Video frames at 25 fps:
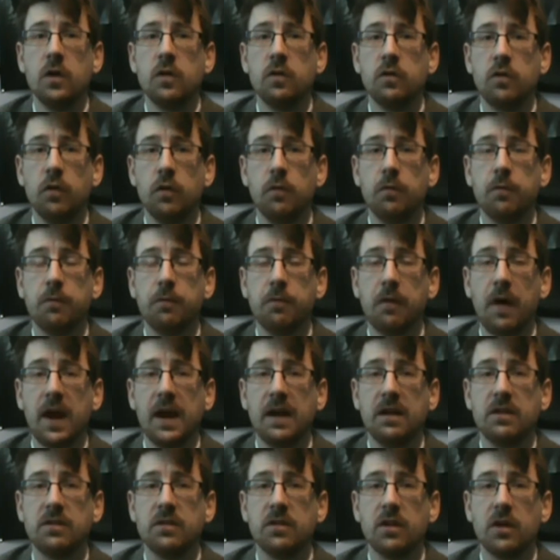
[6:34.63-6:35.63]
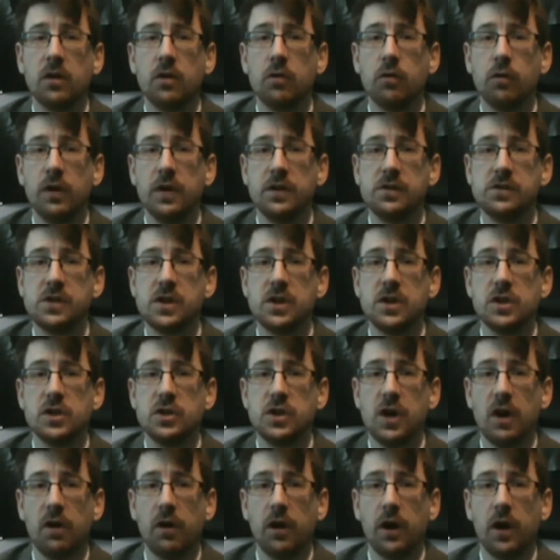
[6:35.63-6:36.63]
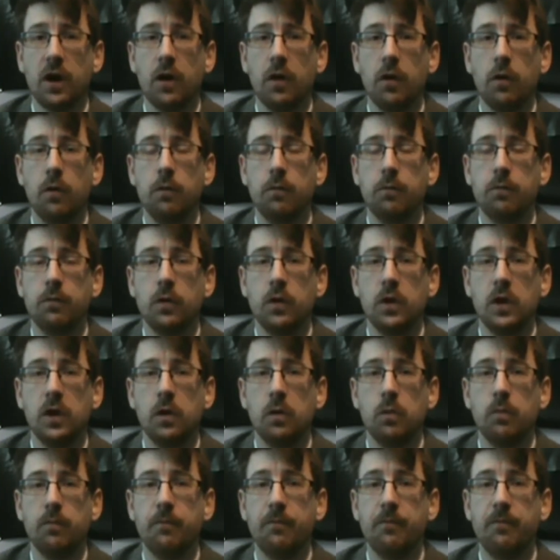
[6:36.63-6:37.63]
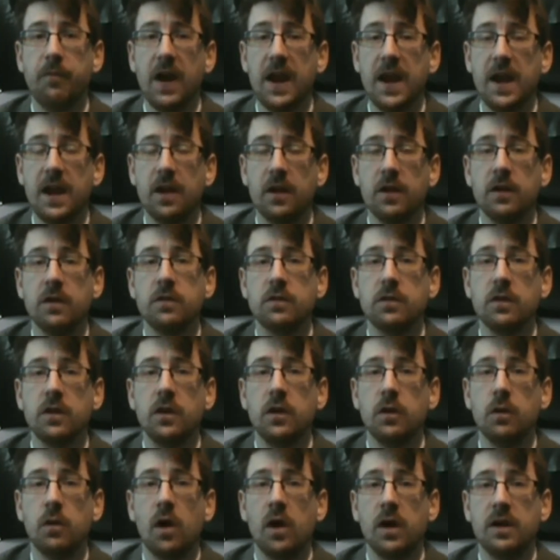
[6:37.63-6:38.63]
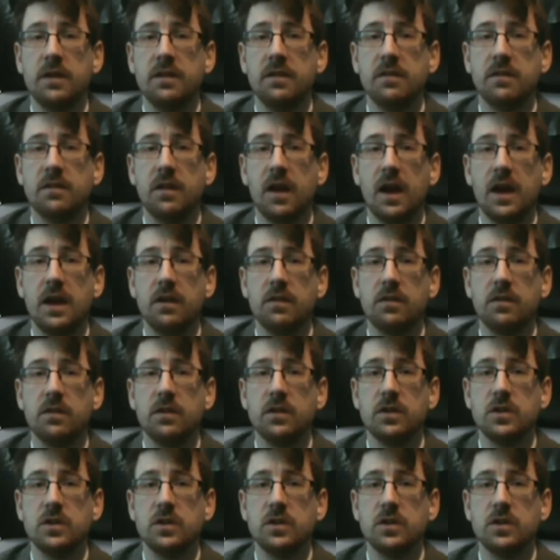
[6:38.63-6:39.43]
to face Chris Jericho for the vacant United States